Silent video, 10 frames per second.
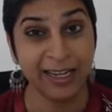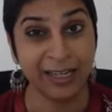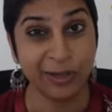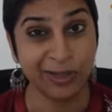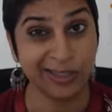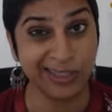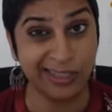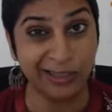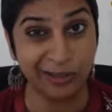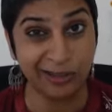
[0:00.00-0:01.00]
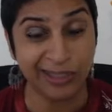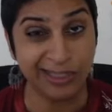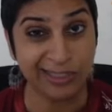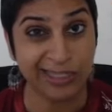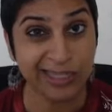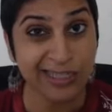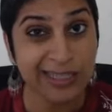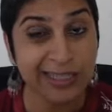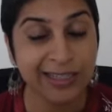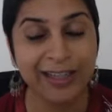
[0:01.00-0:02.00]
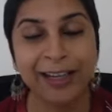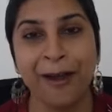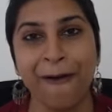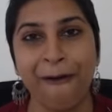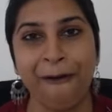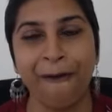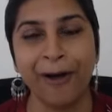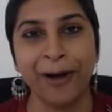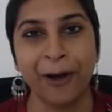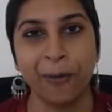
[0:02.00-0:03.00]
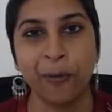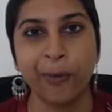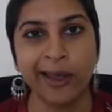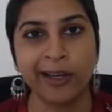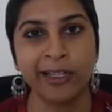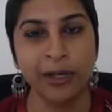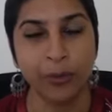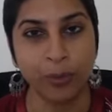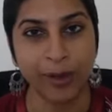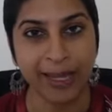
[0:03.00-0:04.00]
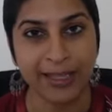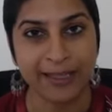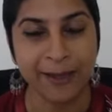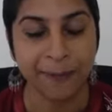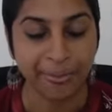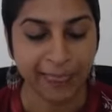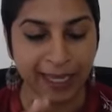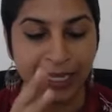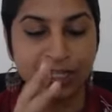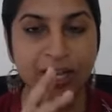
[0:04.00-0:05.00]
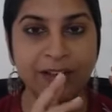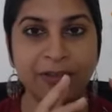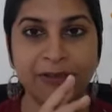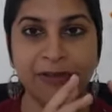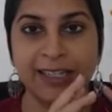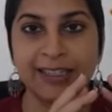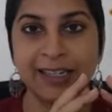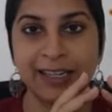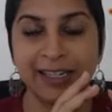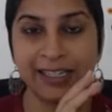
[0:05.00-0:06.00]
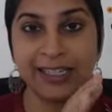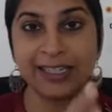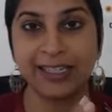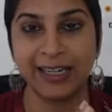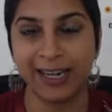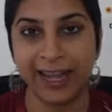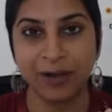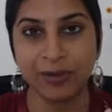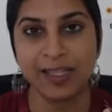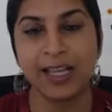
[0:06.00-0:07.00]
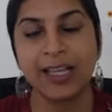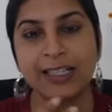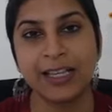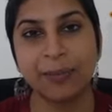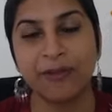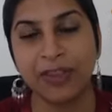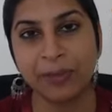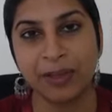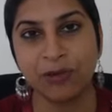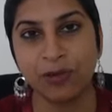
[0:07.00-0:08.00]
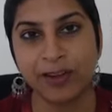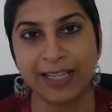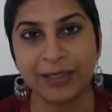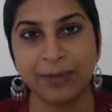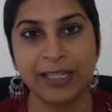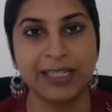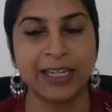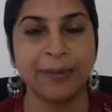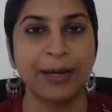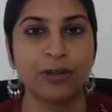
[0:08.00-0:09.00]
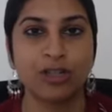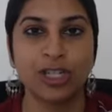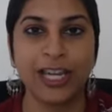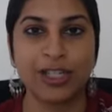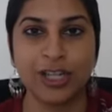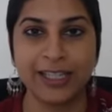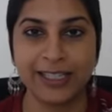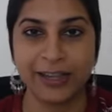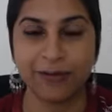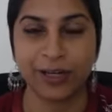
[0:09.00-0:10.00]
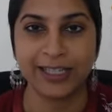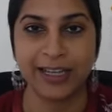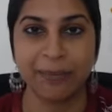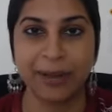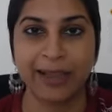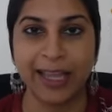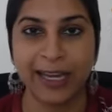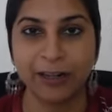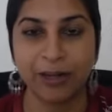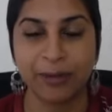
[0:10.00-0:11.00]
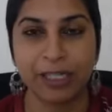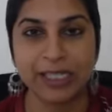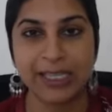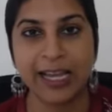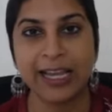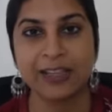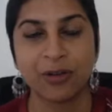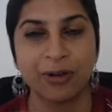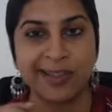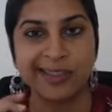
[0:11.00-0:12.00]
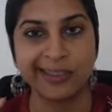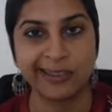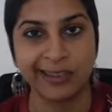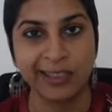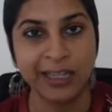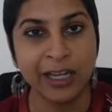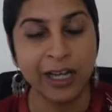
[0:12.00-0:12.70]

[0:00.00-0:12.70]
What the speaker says: idiosyncrasies or weird ways. They each have a certain layouts. Some of them give you flexibility about changing, say, for example, the header image size or a certain